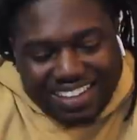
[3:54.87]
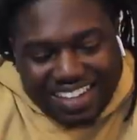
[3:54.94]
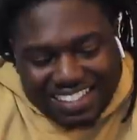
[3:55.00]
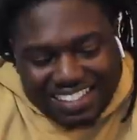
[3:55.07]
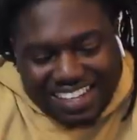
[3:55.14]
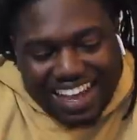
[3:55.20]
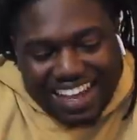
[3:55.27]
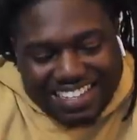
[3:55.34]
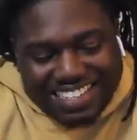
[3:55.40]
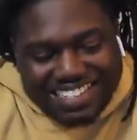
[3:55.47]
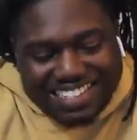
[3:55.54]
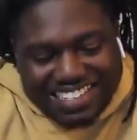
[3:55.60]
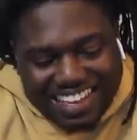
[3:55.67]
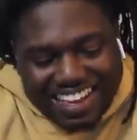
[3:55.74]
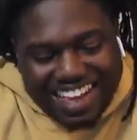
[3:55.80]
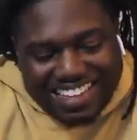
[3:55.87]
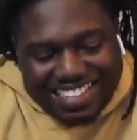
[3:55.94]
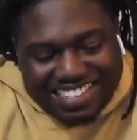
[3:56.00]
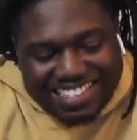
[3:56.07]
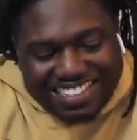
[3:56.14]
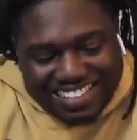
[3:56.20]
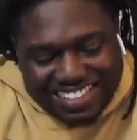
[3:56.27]
That shit
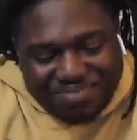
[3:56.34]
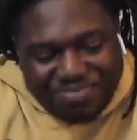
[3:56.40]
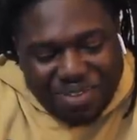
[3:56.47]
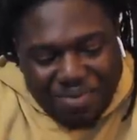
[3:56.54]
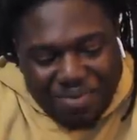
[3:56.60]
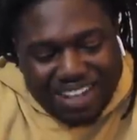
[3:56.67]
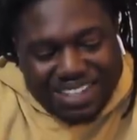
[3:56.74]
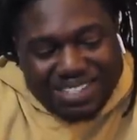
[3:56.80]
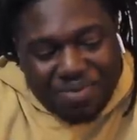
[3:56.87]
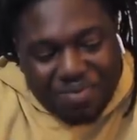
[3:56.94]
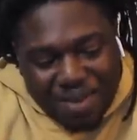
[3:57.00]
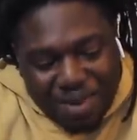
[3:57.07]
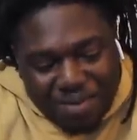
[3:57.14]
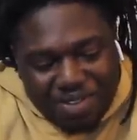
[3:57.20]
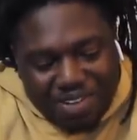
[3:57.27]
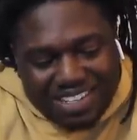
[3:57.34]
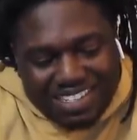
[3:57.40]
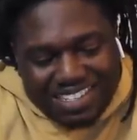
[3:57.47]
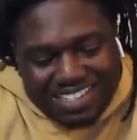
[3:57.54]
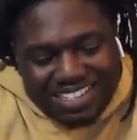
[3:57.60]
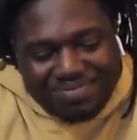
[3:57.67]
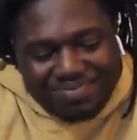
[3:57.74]
it brought back some
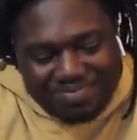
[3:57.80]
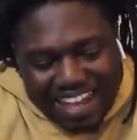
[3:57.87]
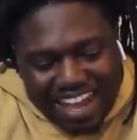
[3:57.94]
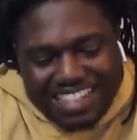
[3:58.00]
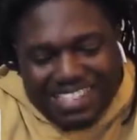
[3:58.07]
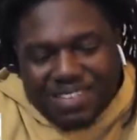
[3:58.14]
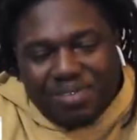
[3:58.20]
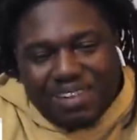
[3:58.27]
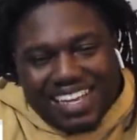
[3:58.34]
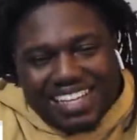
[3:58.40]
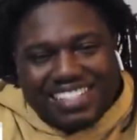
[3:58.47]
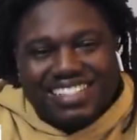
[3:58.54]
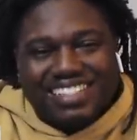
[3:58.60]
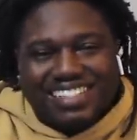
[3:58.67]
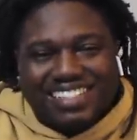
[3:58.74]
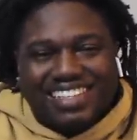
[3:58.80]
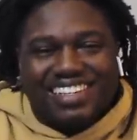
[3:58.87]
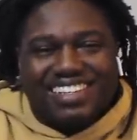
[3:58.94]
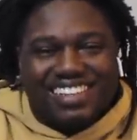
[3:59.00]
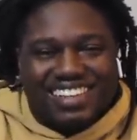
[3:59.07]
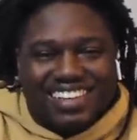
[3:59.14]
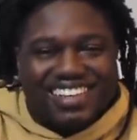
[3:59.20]
memories, had some lessons in
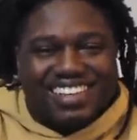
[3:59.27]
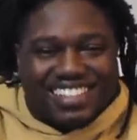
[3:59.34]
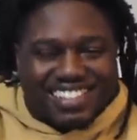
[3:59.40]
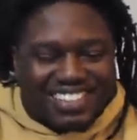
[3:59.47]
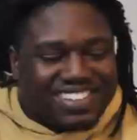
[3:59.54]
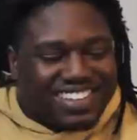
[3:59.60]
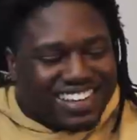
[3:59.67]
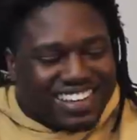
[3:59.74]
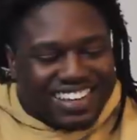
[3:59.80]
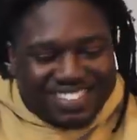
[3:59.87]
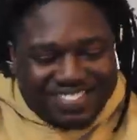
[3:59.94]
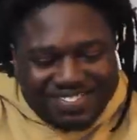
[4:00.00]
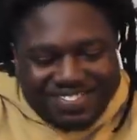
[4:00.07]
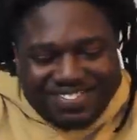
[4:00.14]
it. So yeah,